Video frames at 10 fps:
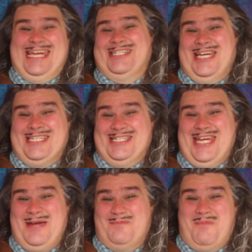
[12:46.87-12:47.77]
It doesn't
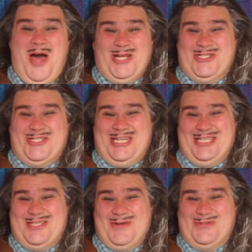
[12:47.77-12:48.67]
take much to
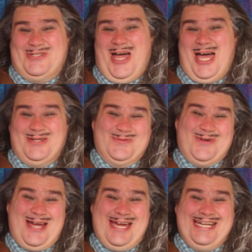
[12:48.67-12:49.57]
get those done,
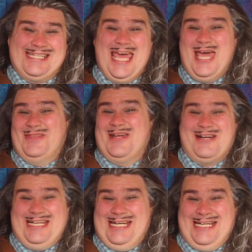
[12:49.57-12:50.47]
right?
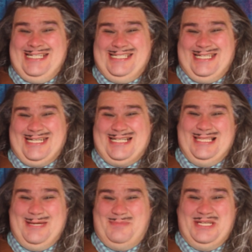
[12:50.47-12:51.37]
They're easy to
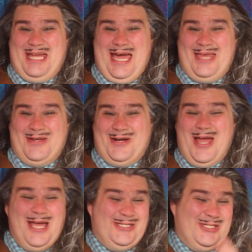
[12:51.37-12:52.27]
clip together.
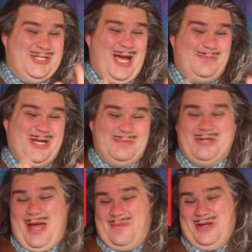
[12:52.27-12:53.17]
Just chop, chop,
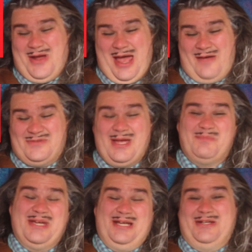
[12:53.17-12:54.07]
chop, and you have
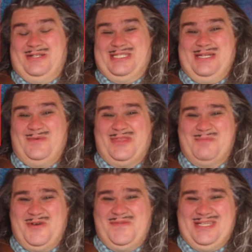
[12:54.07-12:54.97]
something and you can see what the
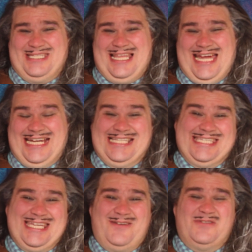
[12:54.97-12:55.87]
movie's like
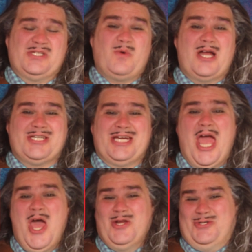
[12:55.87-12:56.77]
instead of just watching
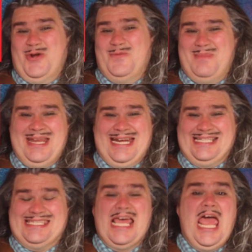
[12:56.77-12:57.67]
2
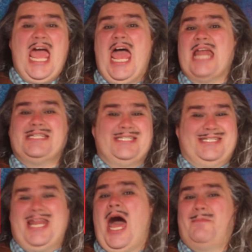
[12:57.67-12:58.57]
minutes
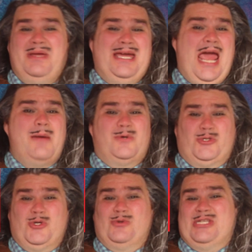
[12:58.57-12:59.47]
and not being able
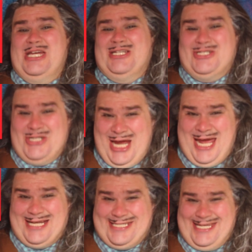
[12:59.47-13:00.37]
to see shit.